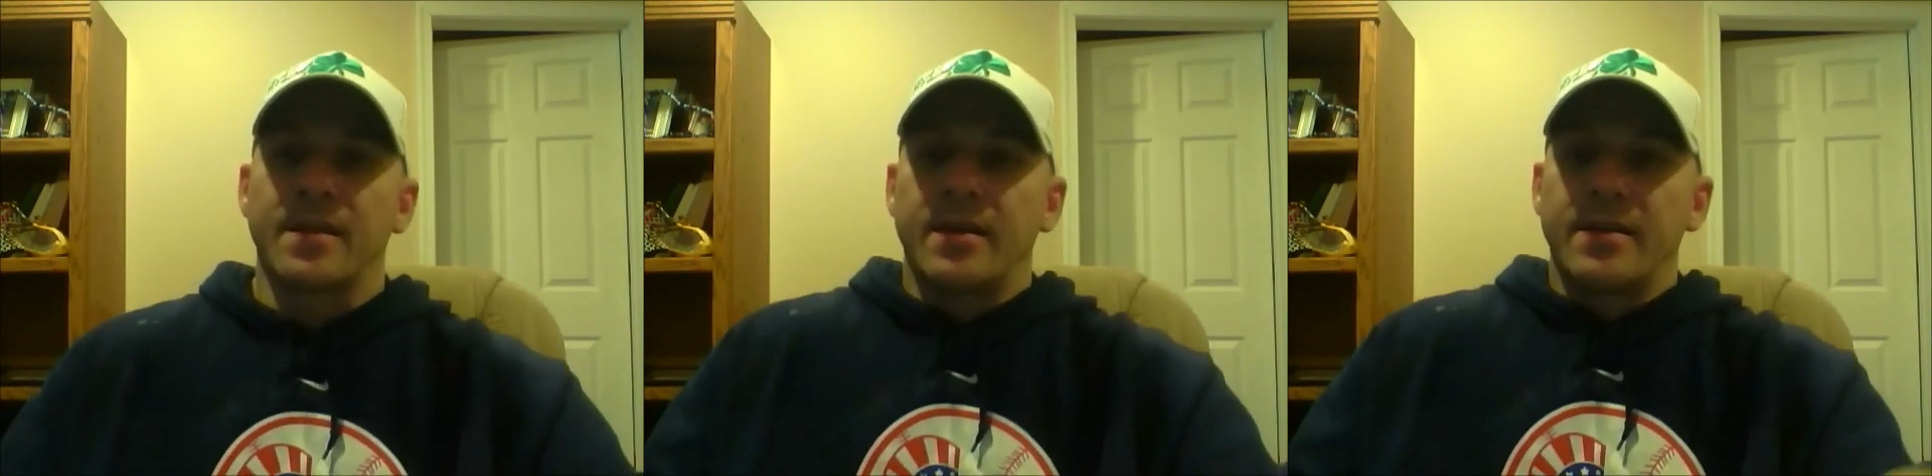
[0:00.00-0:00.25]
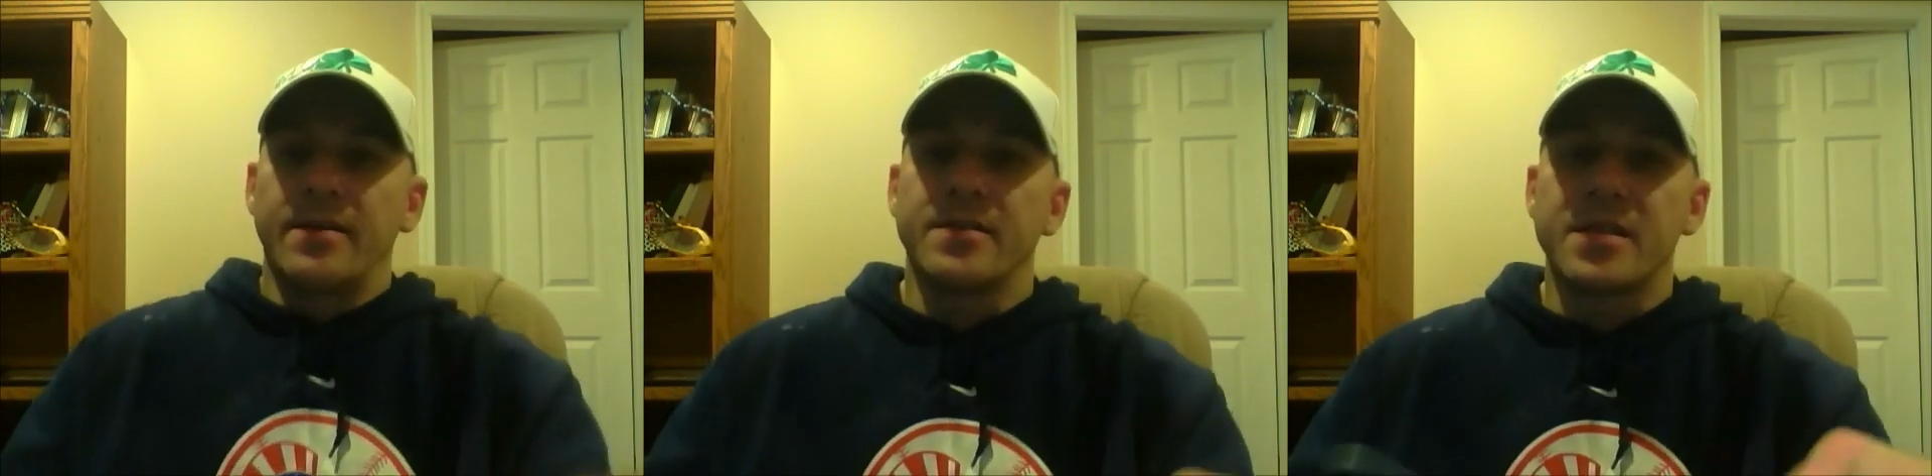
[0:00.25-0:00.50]

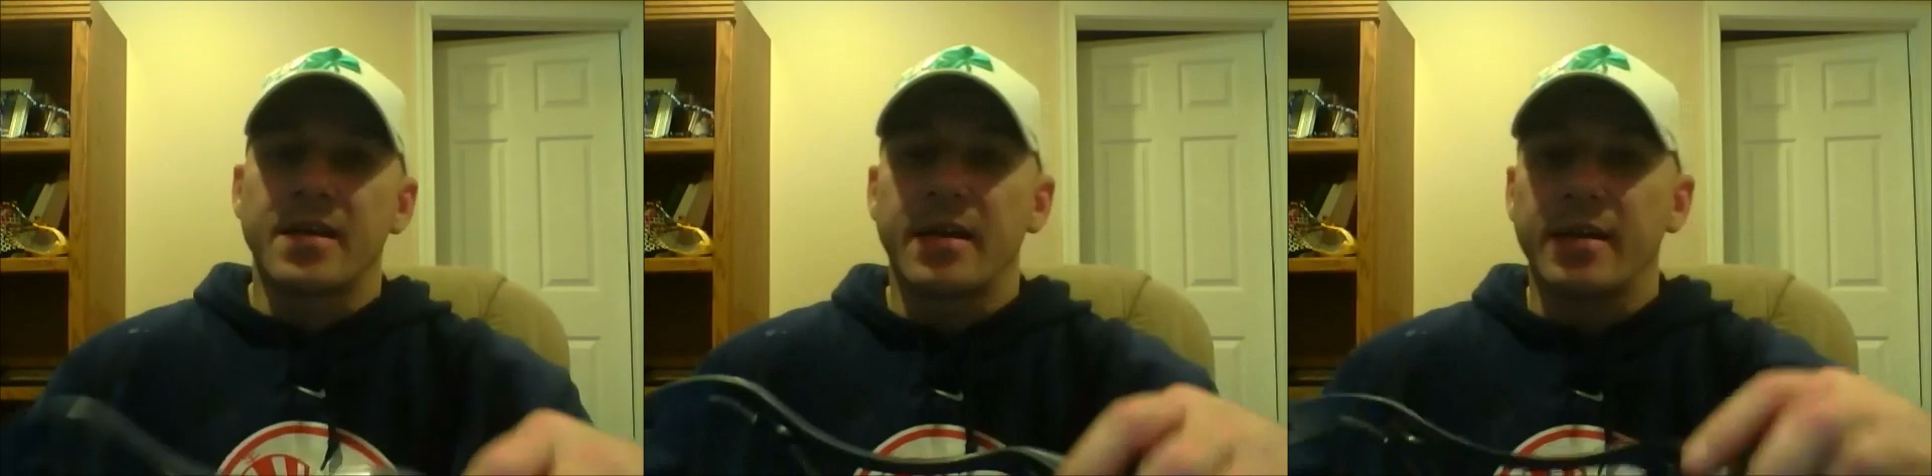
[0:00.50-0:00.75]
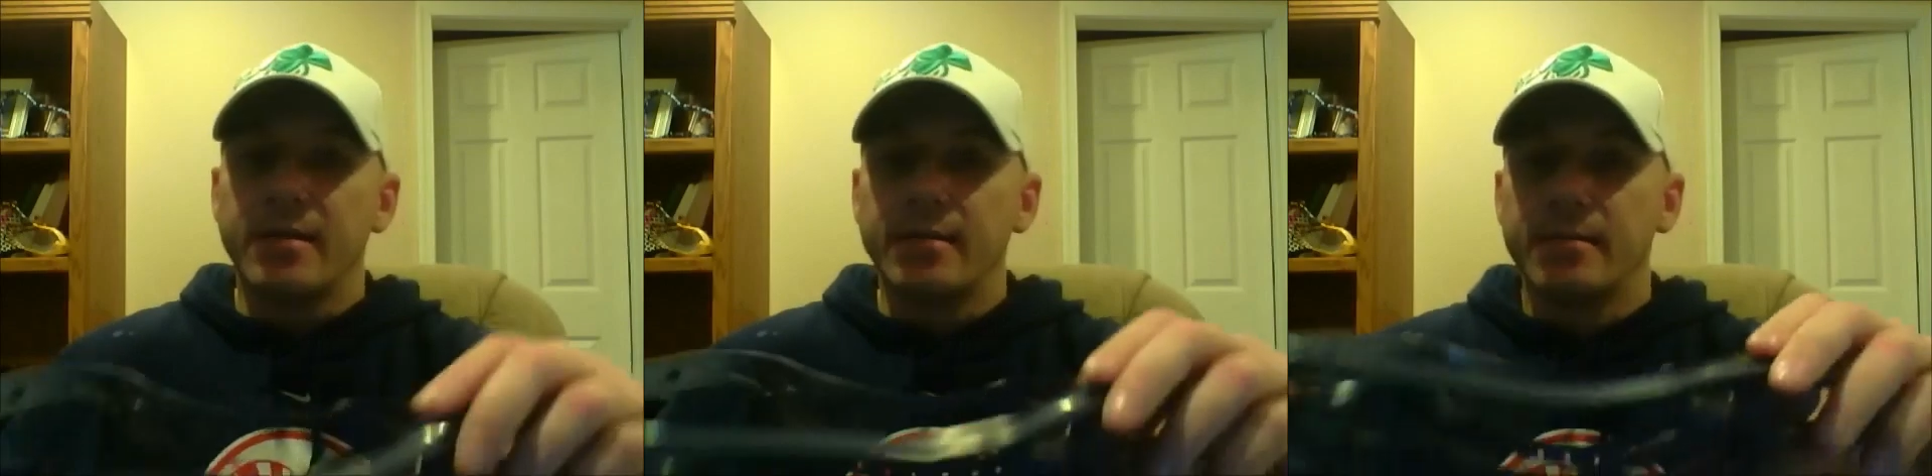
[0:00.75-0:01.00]
here's the
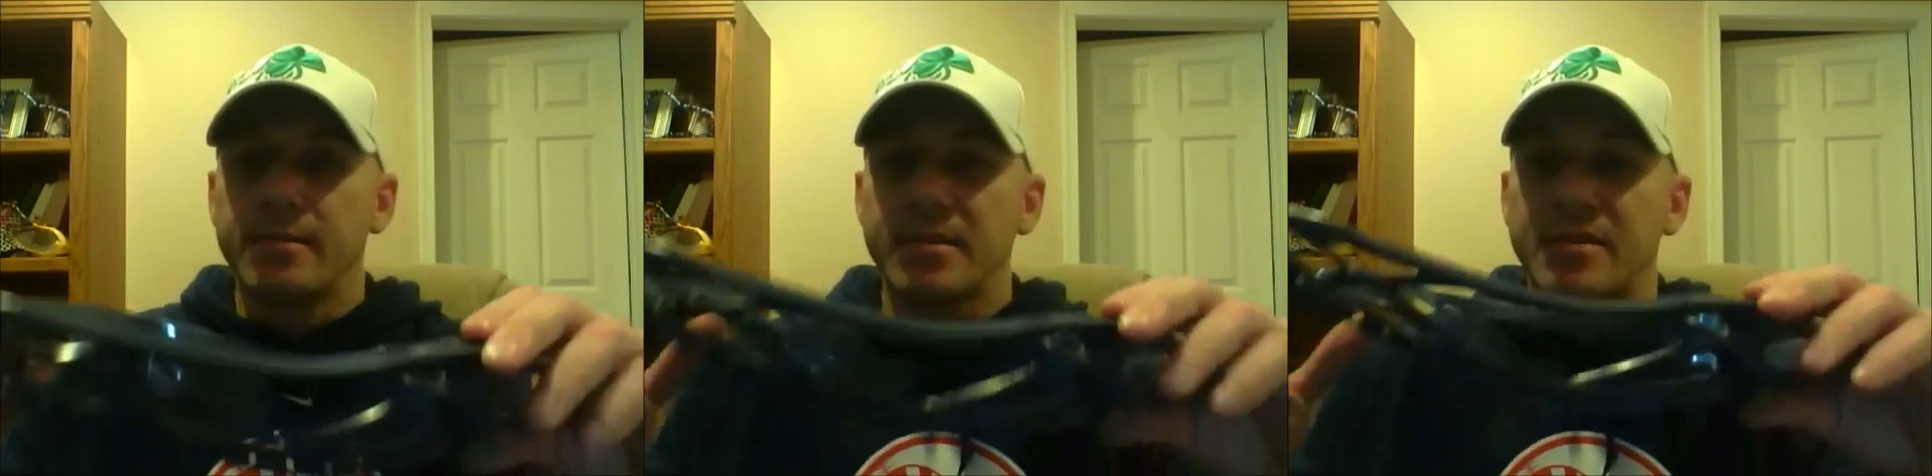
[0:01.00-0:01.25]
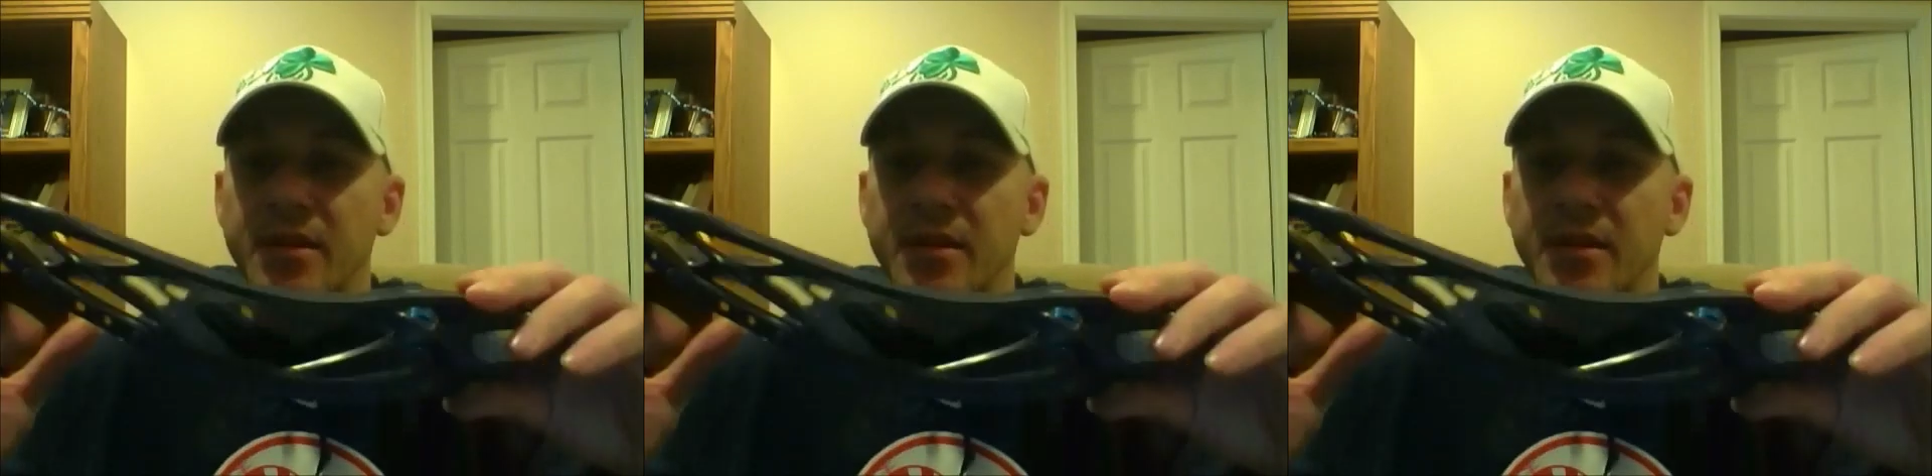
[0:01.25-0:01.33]
head. It's